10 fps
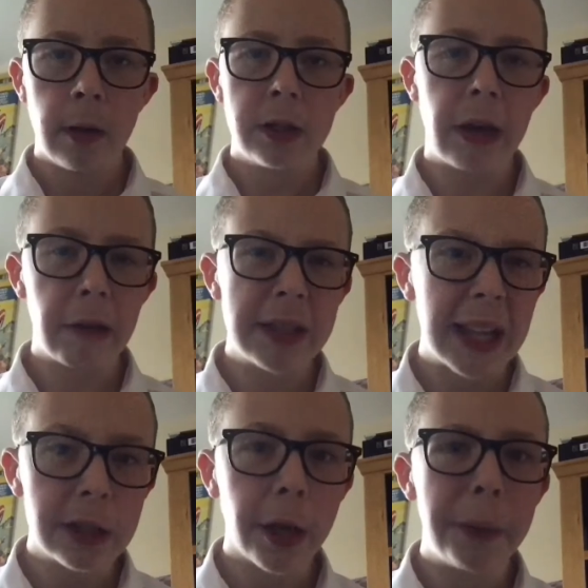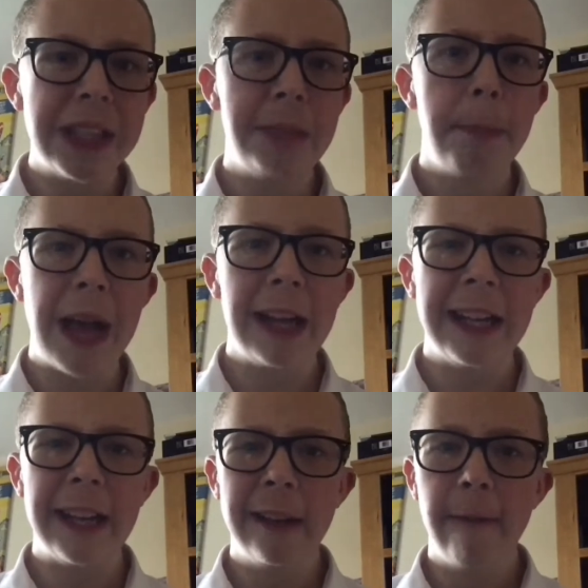Jared Leto is barely
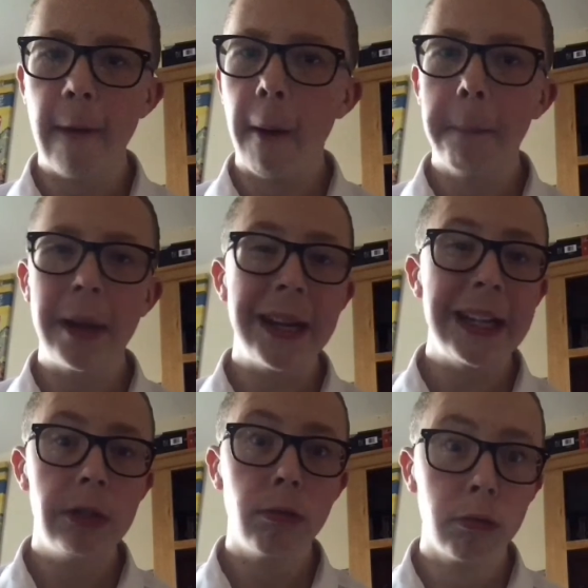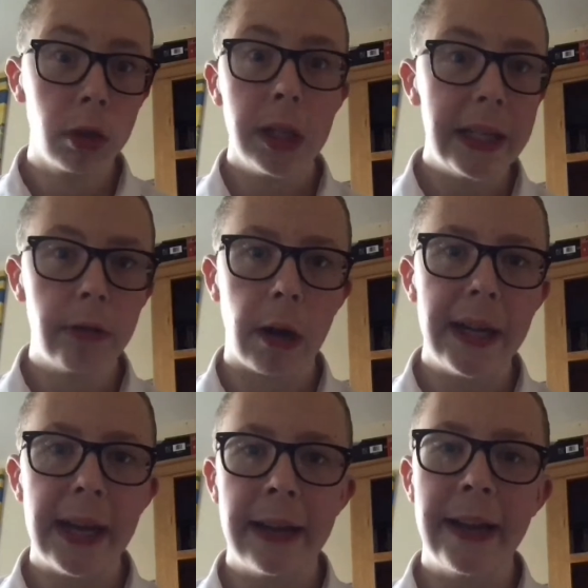in the film, but he's really
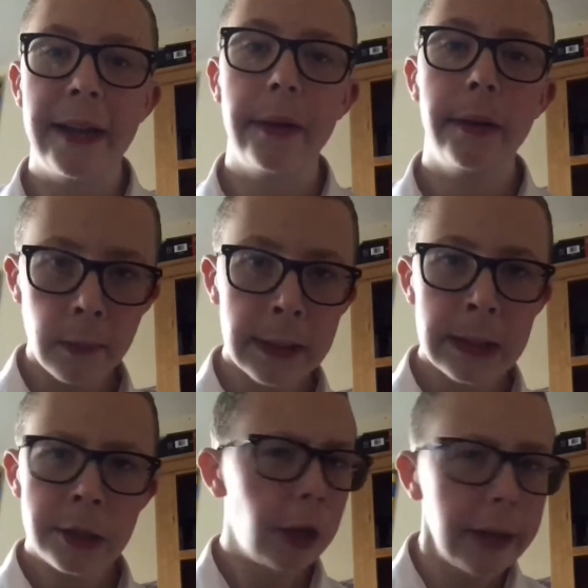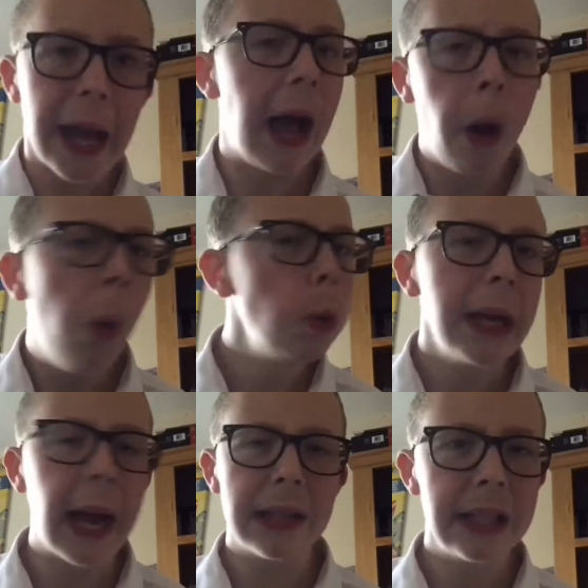great in it. So yeah, all the
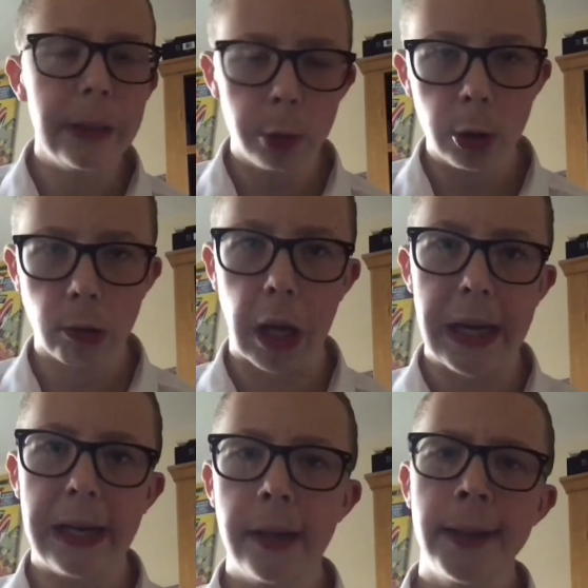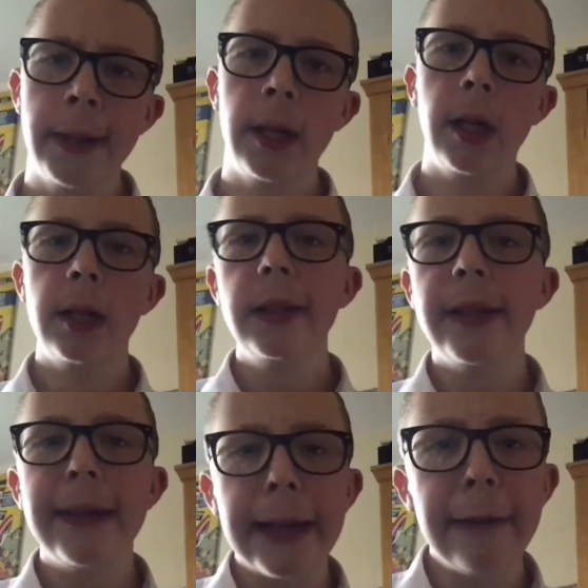acting was great.
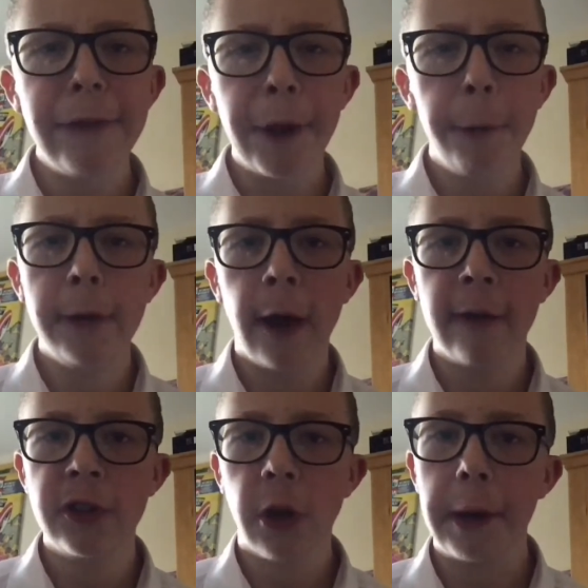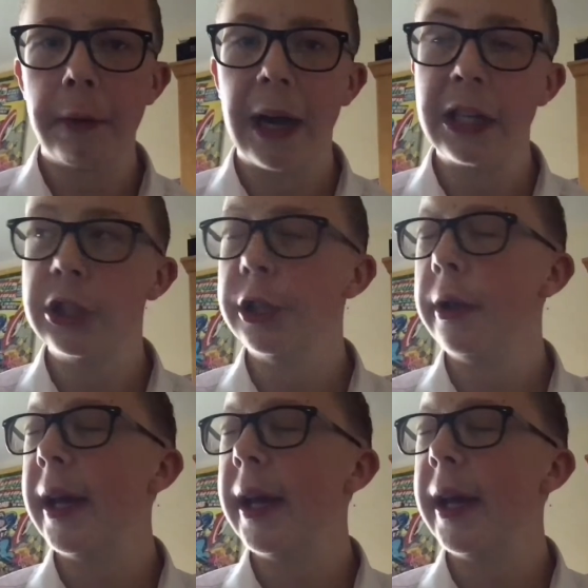Denis Villeneuve's direction